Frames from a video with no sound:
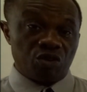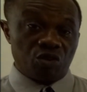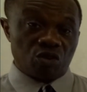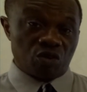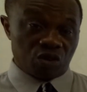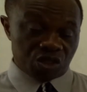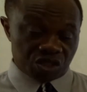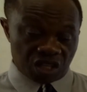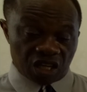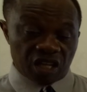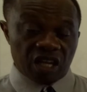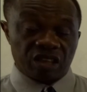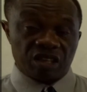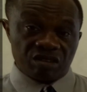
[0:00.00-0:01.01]
You always
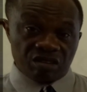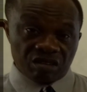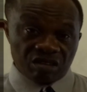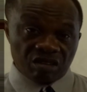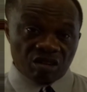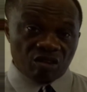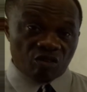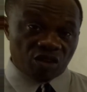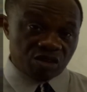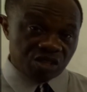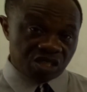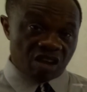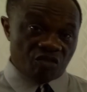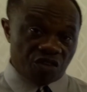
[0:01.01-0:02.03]
think that
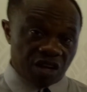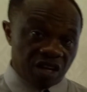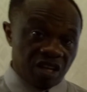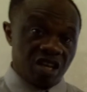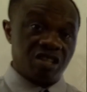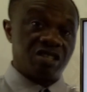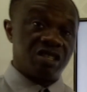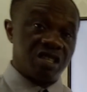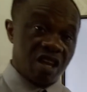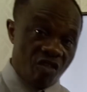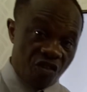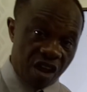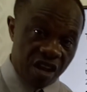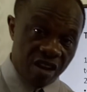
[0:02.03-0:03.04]
7 is
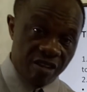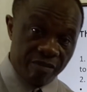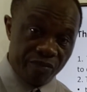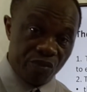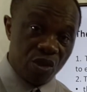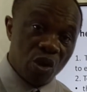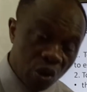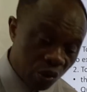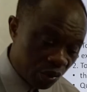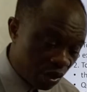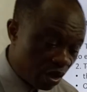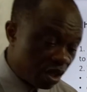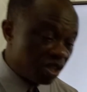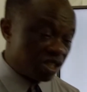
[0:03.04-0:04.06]
7. No,
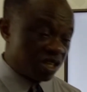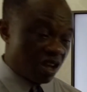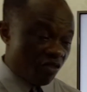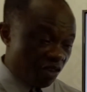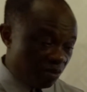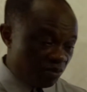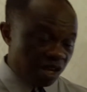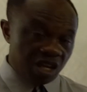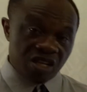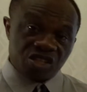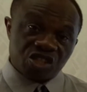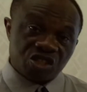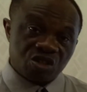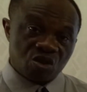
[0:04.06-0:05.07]
7
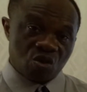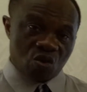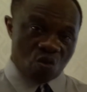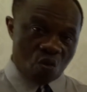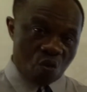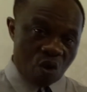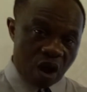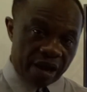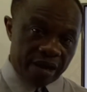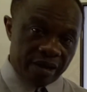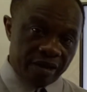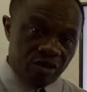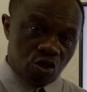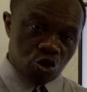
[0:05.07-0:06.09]
means
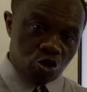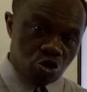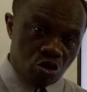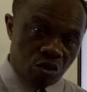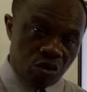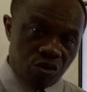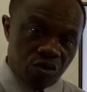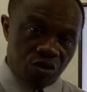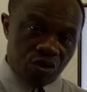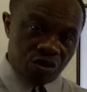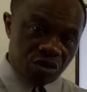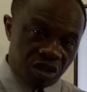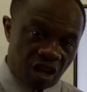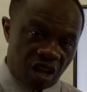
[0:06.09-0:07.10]
1, 2,
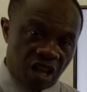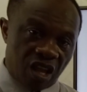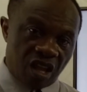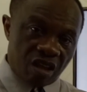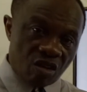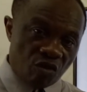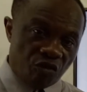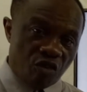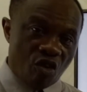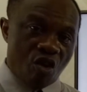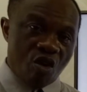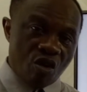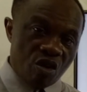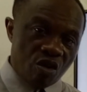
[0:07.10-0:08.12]
3,
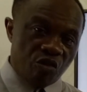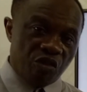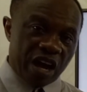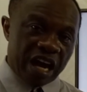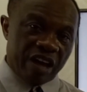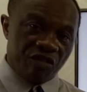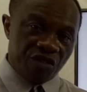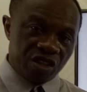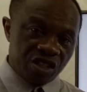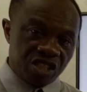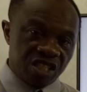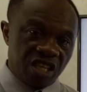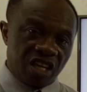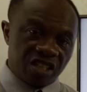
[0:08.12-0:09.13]
4, 5,
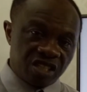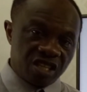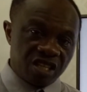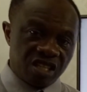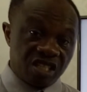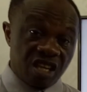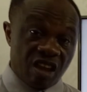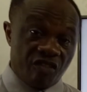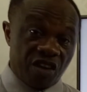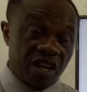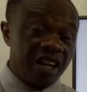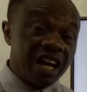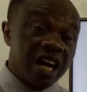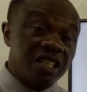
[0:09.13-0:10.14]
6,
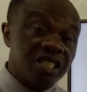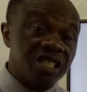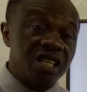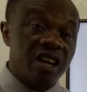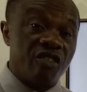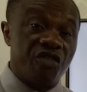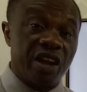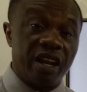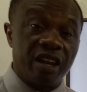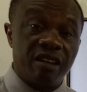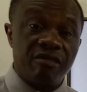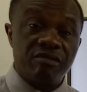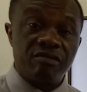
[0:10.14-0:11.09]
7. That's 7.